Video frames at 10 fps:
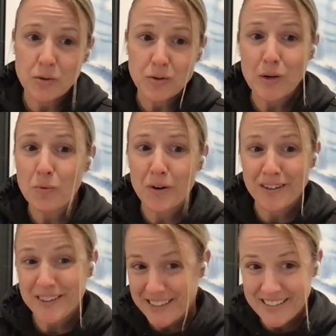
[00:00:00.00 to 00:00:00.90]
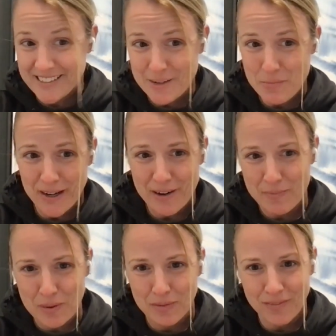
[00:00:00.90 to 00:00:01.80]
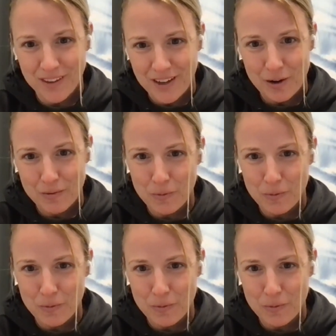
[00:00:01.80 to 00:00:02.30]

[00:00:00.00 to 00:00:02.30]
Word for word: So someone else needs to pick up, you know,